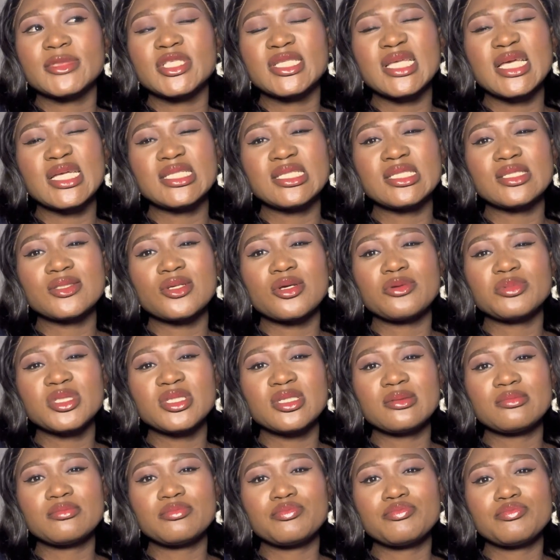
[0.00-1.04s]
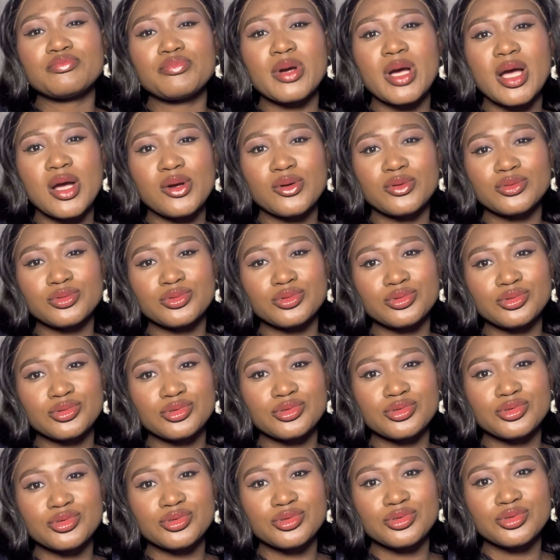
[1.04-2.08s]
30 something pounds,
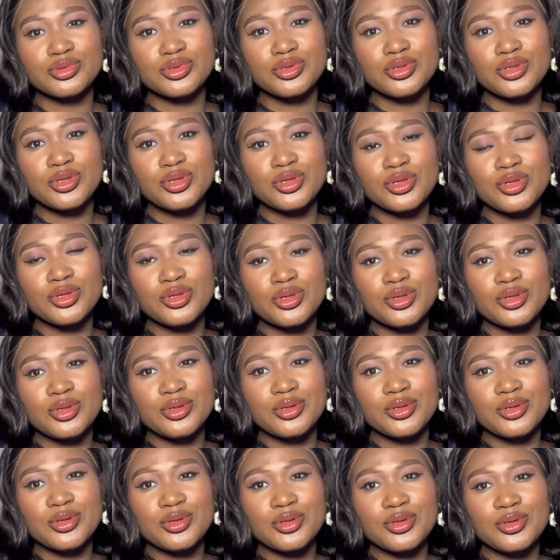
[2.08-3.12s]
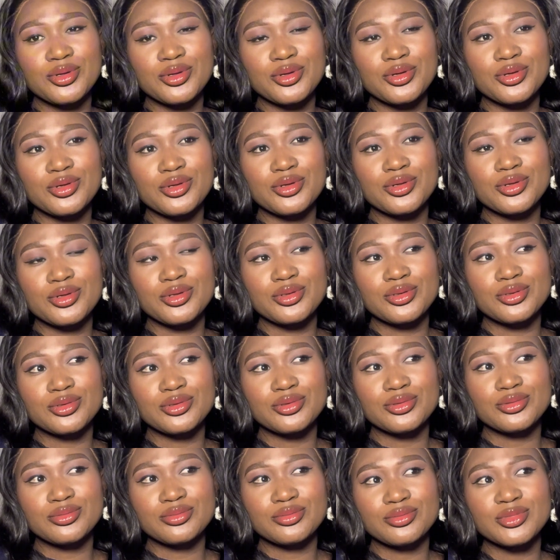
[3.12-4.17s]
or
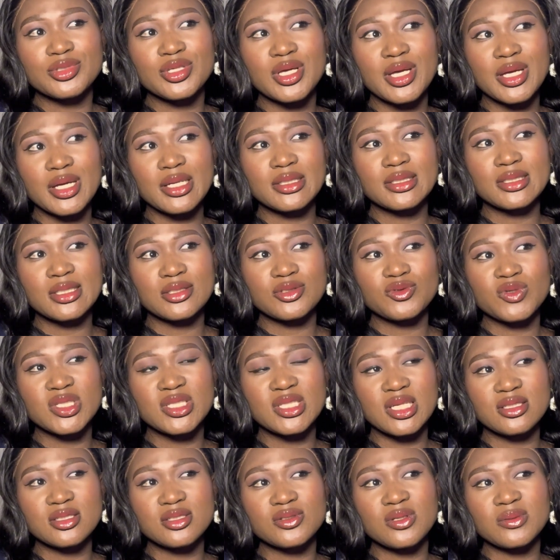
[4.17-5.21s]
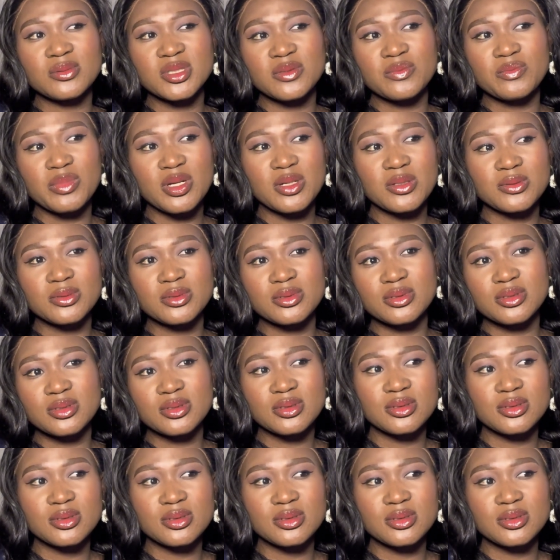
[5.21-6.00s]
yeah, I think 30 something pounds.